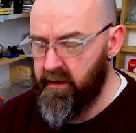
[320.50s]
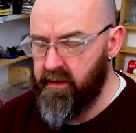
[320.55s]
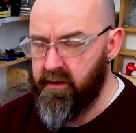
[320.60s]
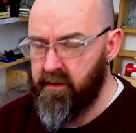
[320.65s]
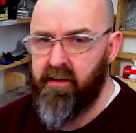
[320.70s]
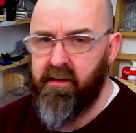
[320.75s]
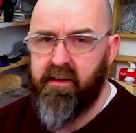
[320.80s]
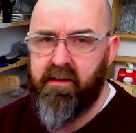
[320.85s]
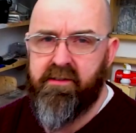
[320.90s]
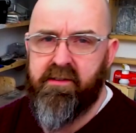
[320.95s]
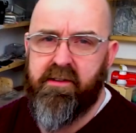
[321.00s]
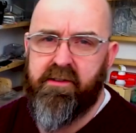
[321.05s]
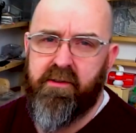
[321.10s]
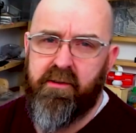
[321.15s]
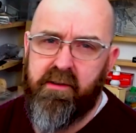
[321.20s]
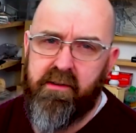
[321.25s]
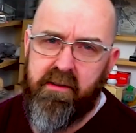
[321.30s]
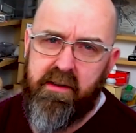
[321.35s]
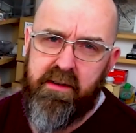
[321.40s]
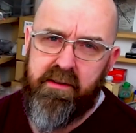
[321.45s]
Yeah, like I say, so
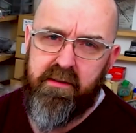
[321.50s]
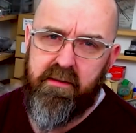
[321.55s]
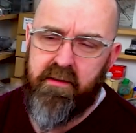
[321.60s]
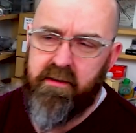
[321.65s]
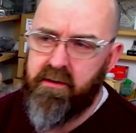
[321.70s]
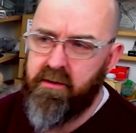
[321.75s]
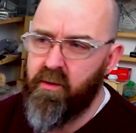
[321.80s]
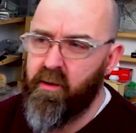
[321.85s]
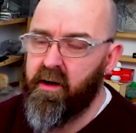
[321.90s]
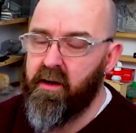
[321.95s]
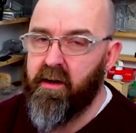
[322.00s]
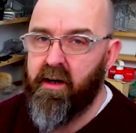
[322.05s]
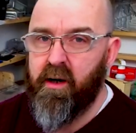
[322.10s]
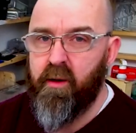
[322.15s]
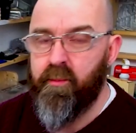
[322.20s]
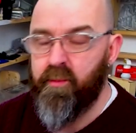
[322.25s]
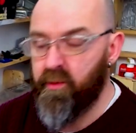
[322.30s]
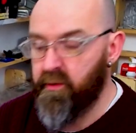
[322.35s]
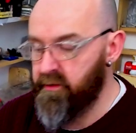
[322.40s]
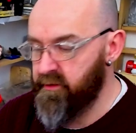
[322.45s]
it's quite loud, but